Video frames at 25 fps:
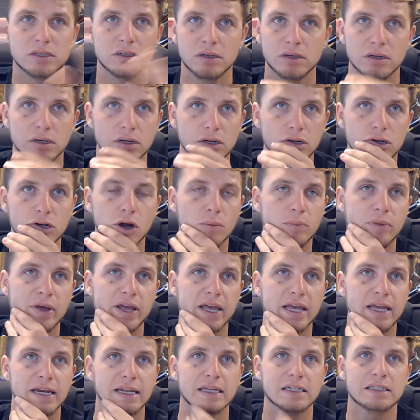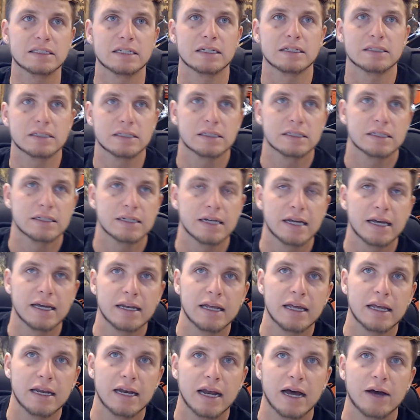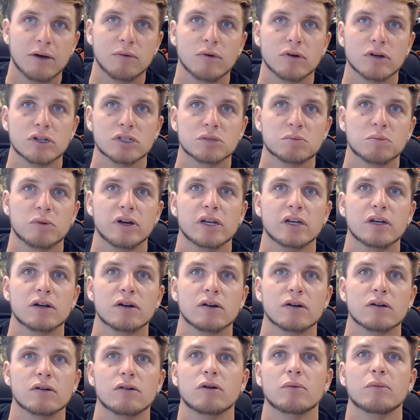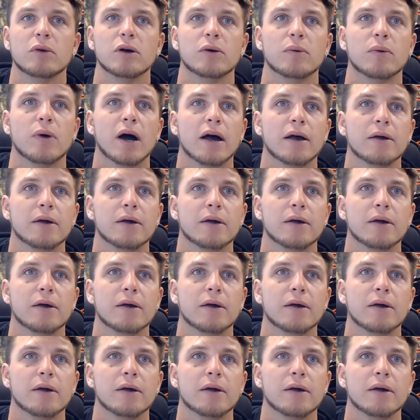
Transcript: don't pay any attention to that, and I will explain here in a little bit why.